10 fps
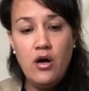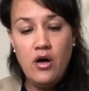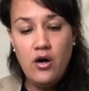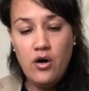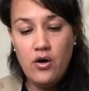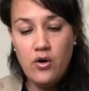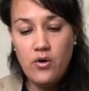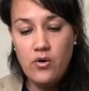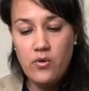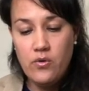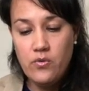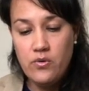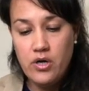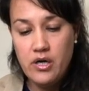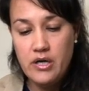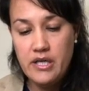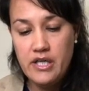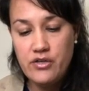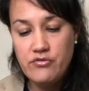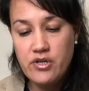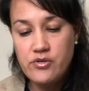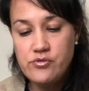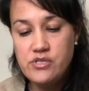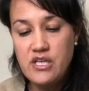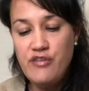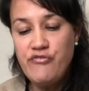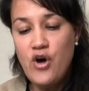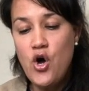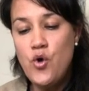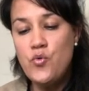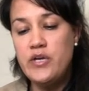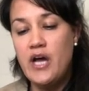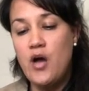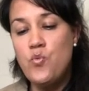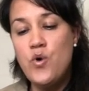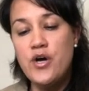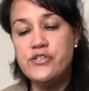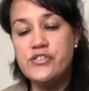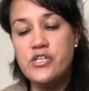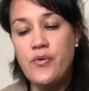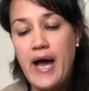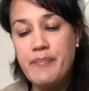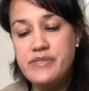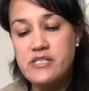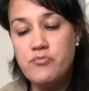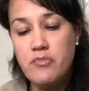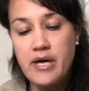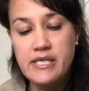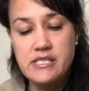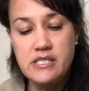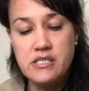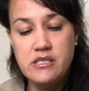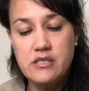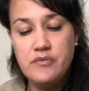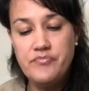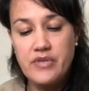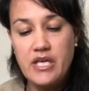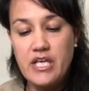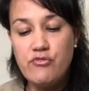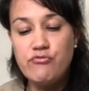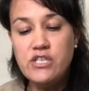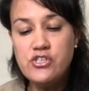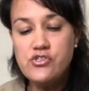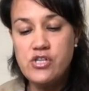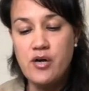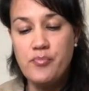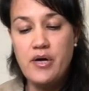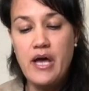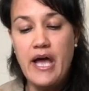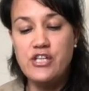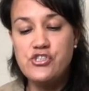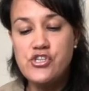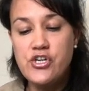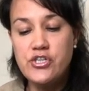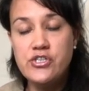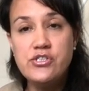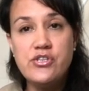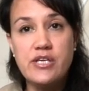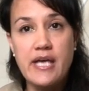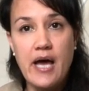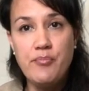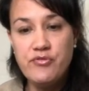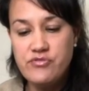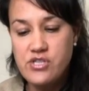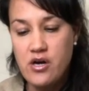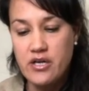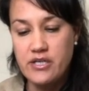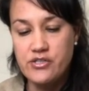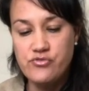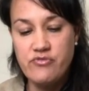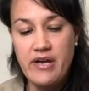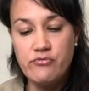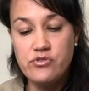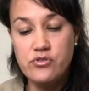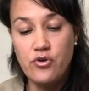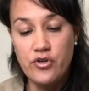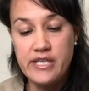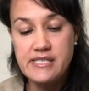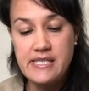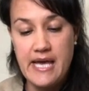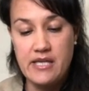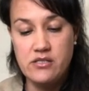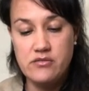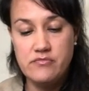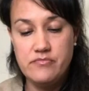Oh, he groaned, if only I weren't so absent minded he reached up and turned the cap of darkness round on his head.